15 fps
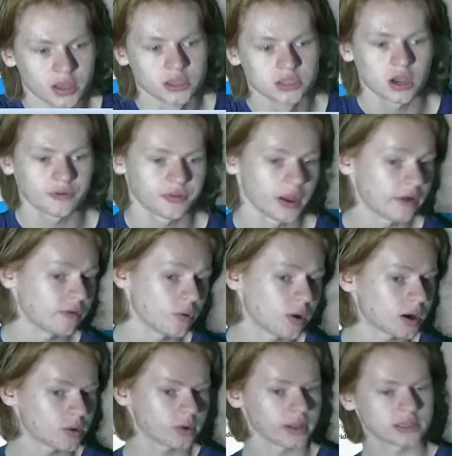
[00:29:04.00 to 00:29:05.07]
So if you ever want to
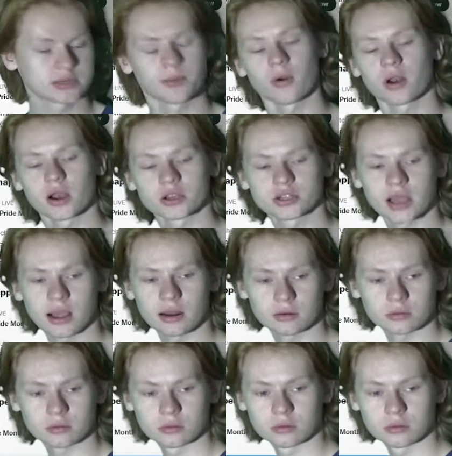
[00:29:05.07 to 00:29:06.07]
really support our channel,